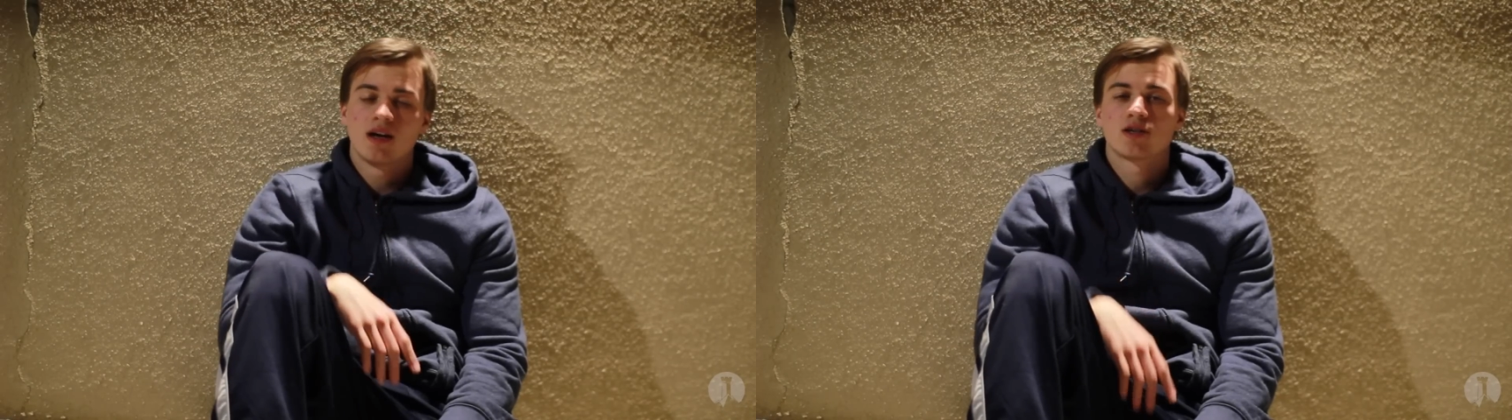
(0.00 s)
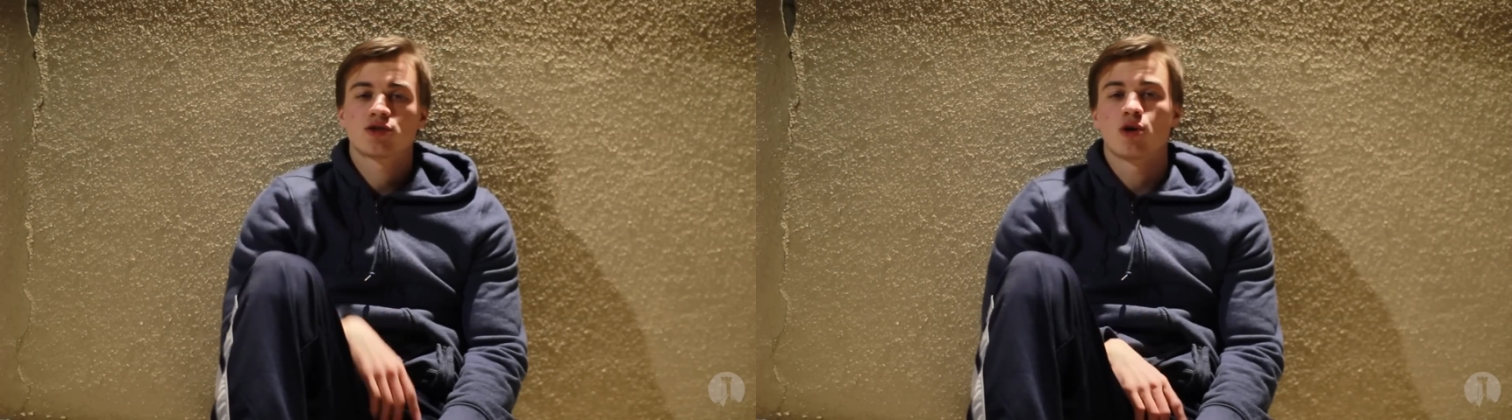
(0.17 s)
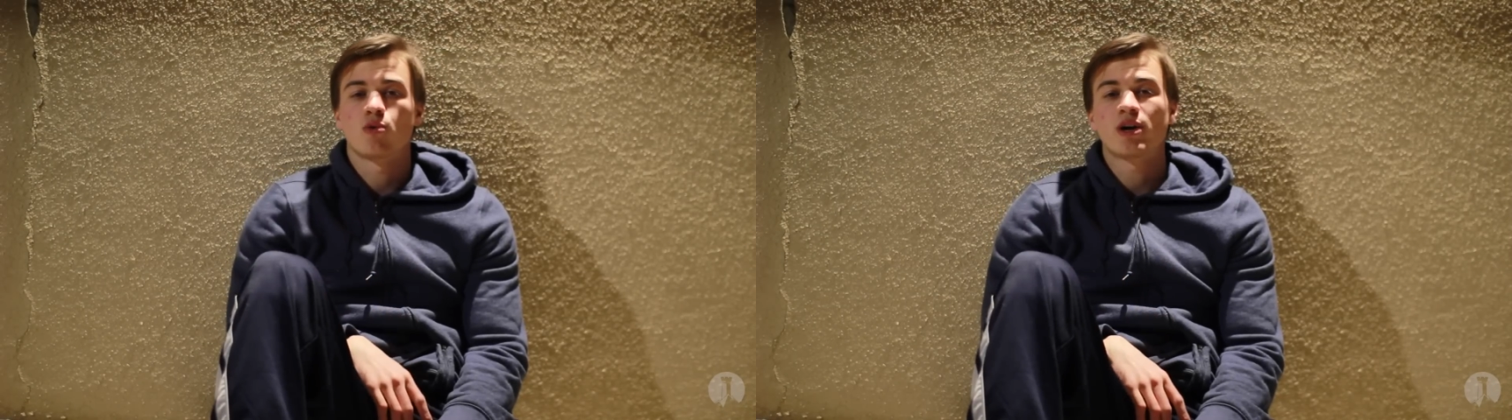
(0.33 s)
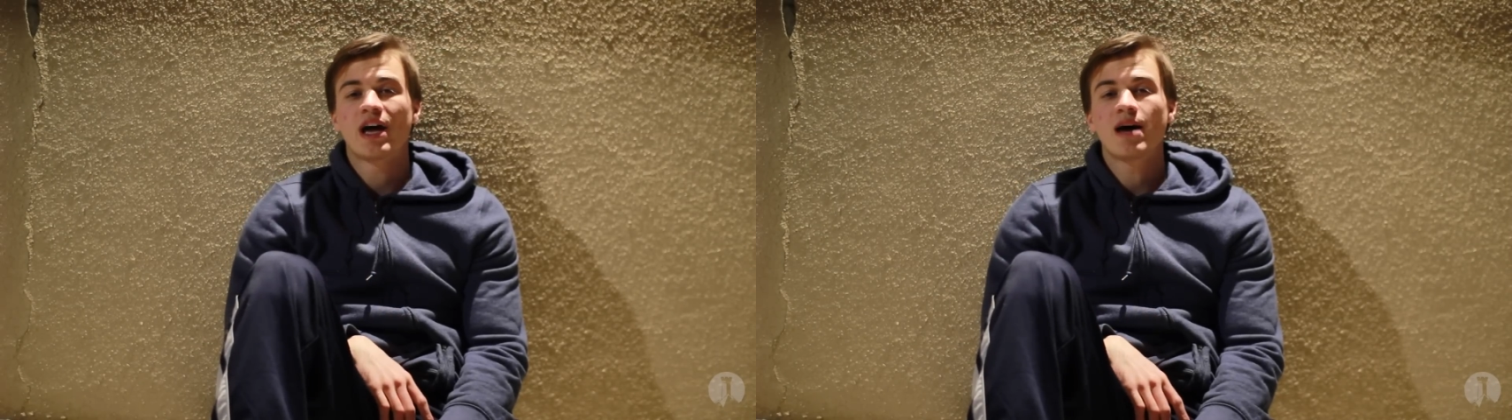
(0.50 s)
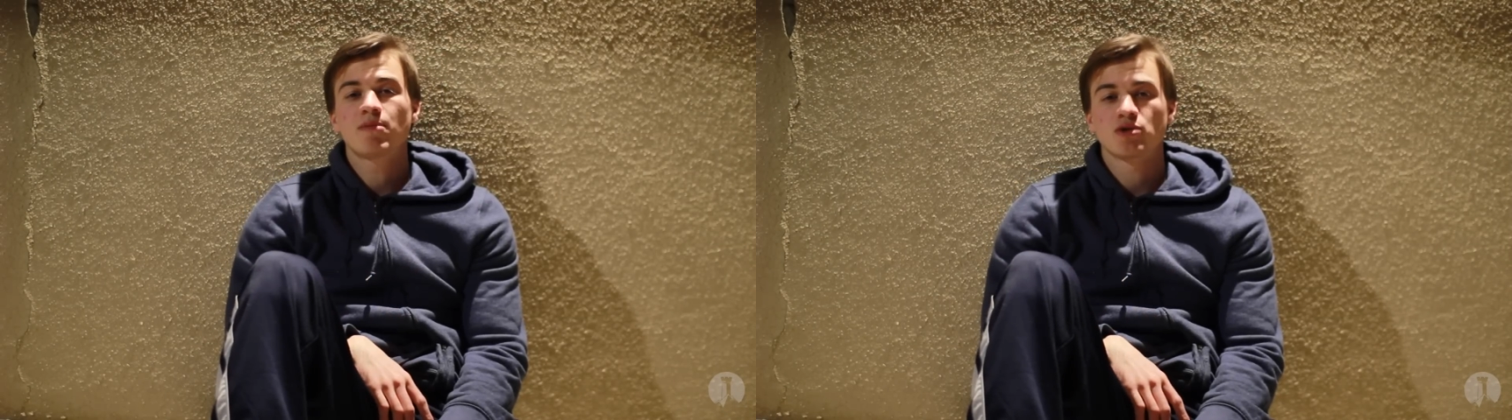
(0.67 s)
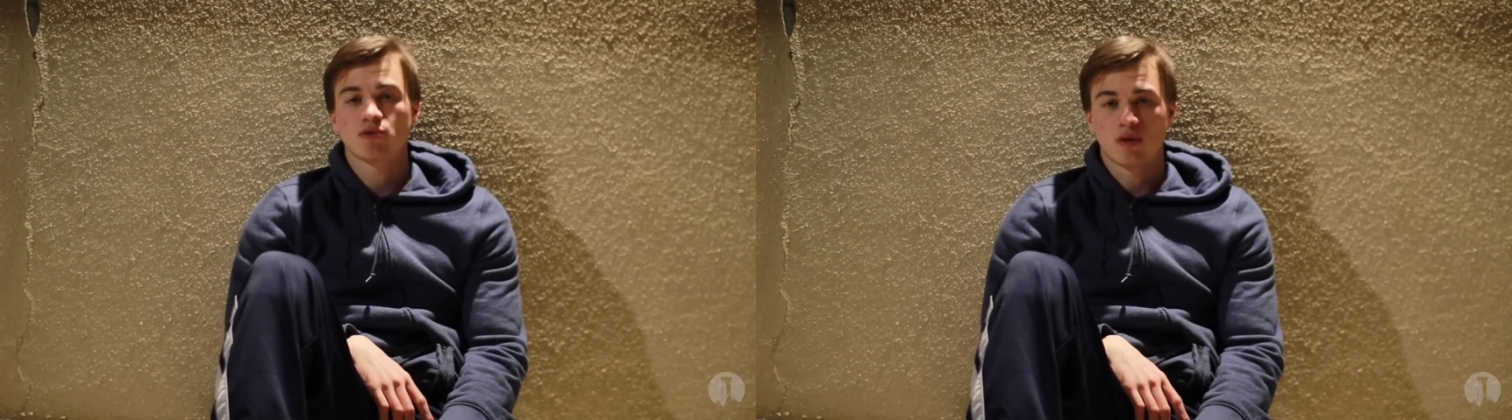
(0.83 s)
So what
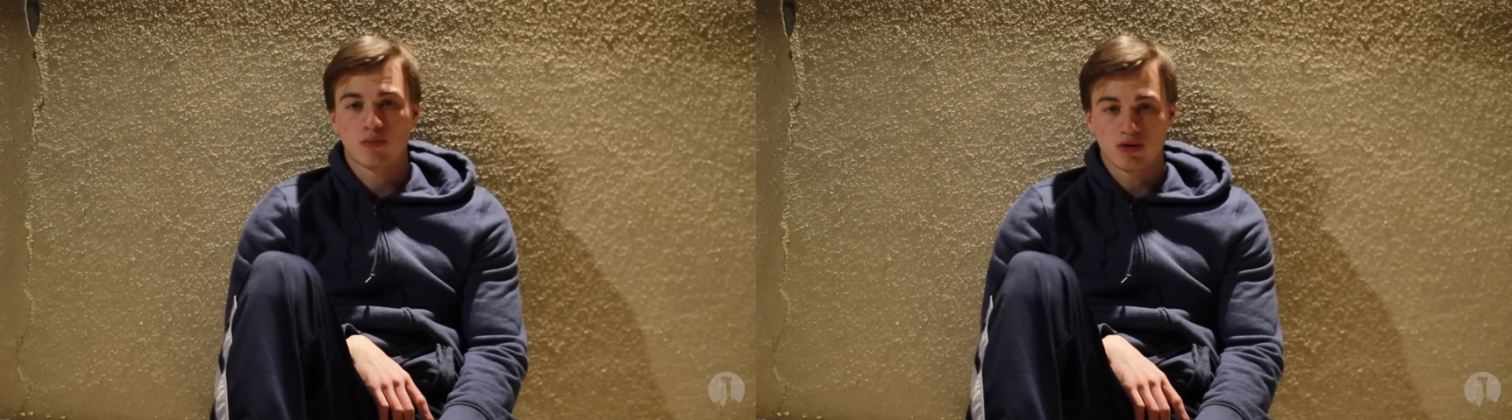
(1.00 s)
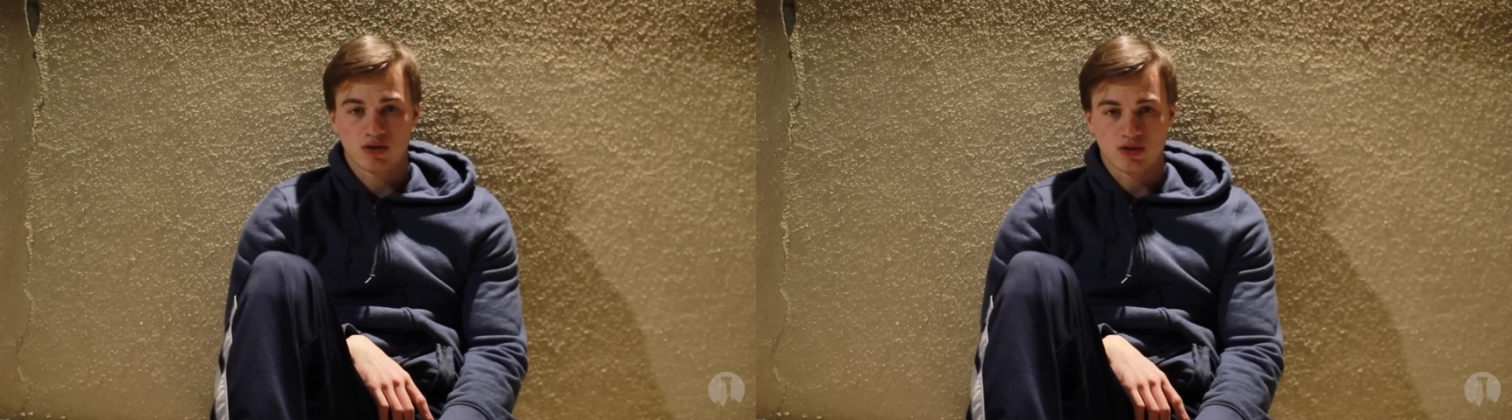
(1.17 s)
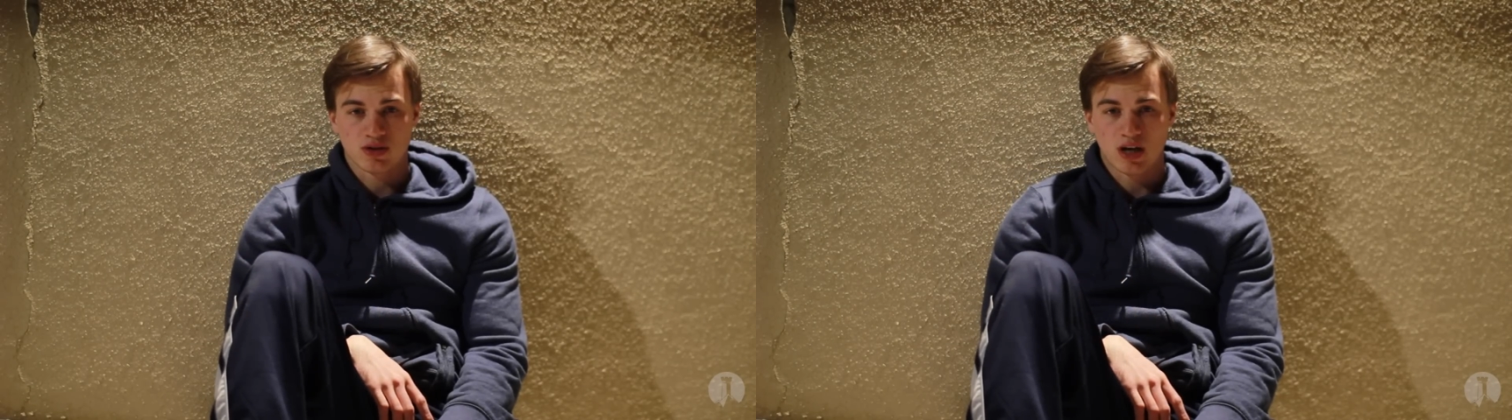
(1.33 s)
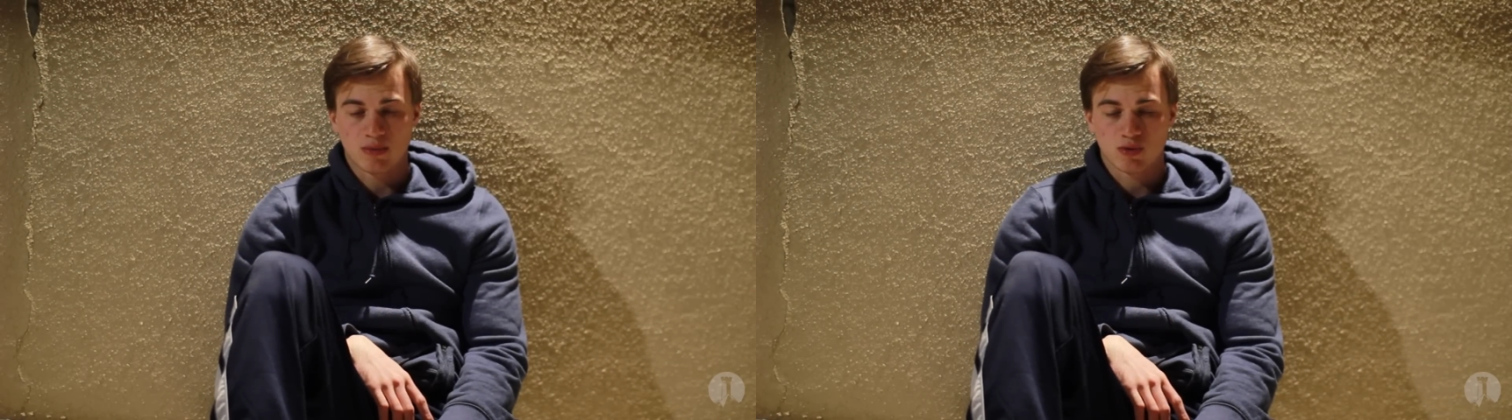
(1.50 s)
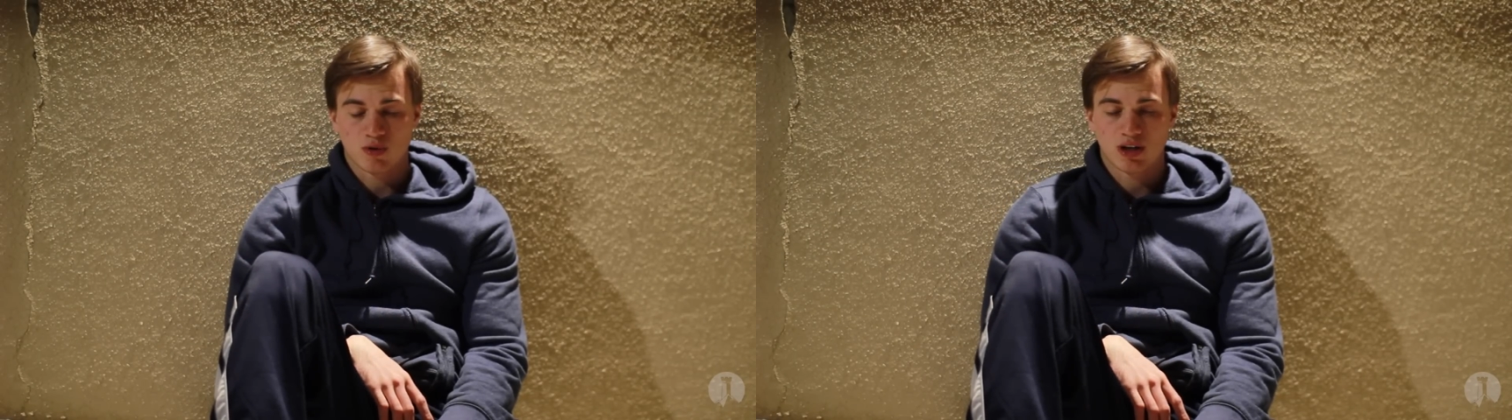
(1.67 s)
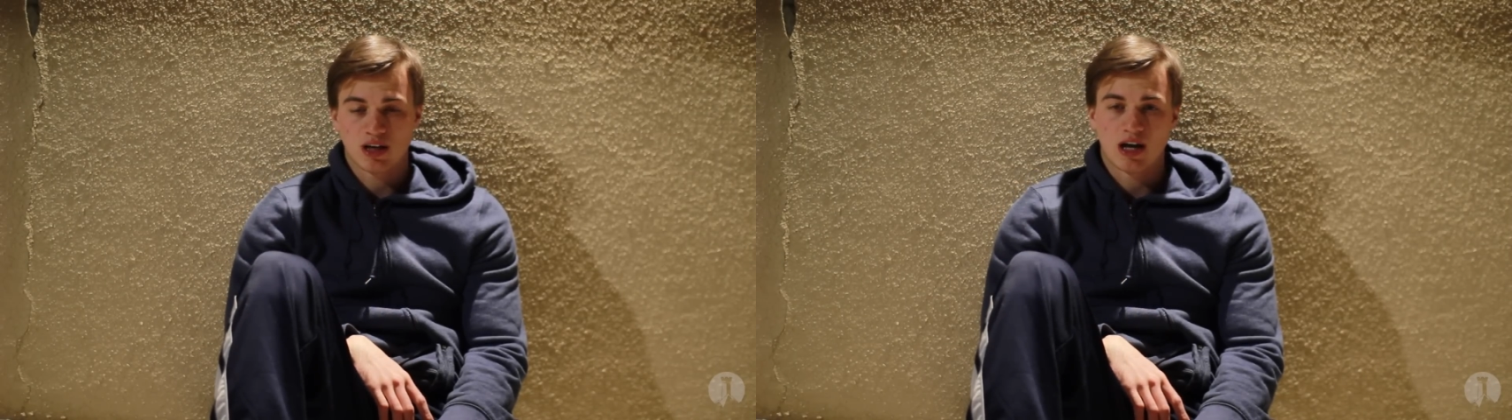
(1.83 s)
happens when a person stops
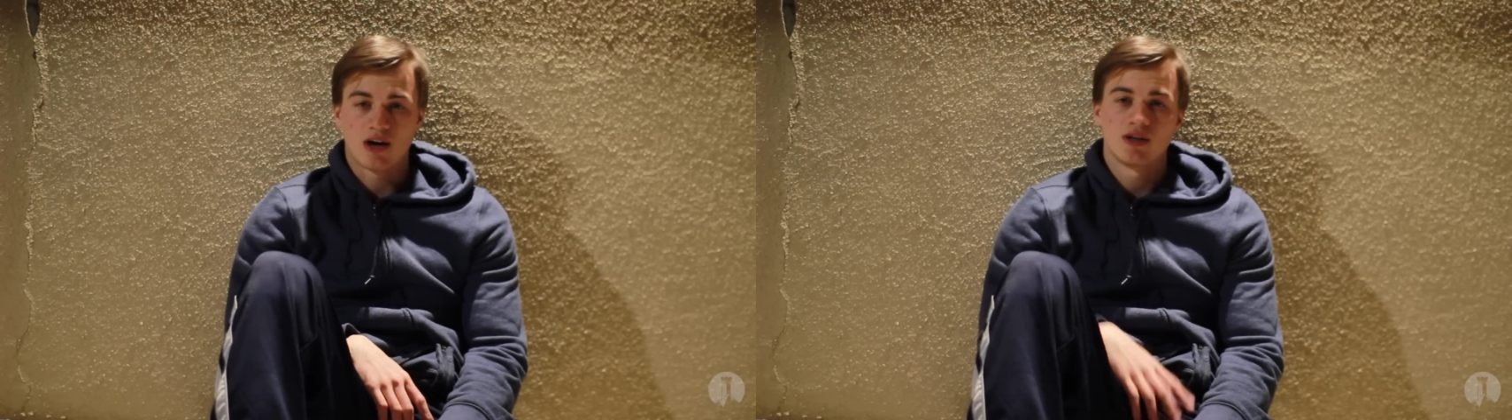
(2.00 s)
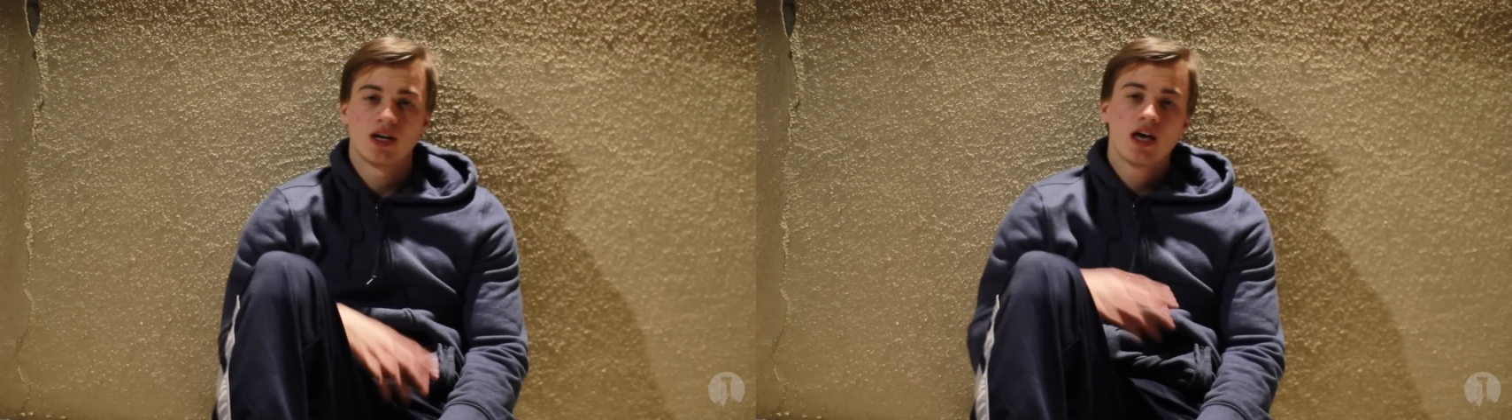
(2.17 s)
working out?